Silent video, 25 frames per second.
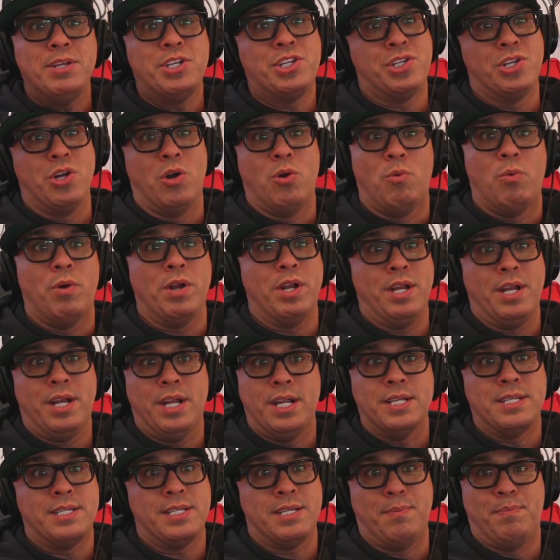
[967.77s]
Let me show him what
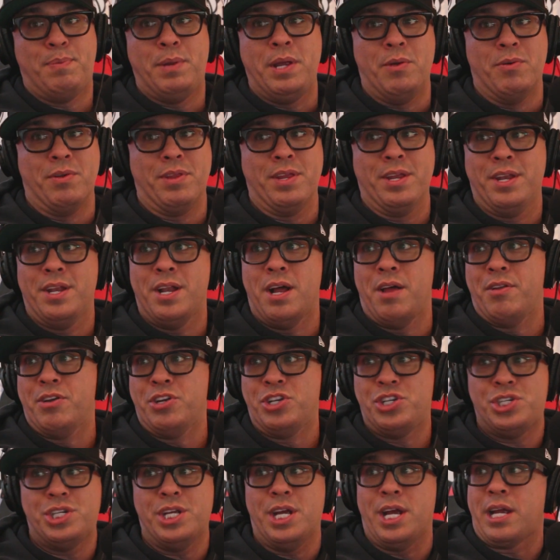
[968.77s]
it is to be with
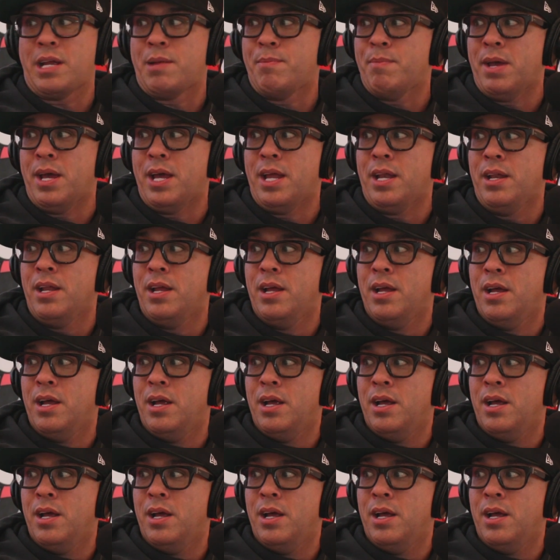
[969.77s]
another chick, man.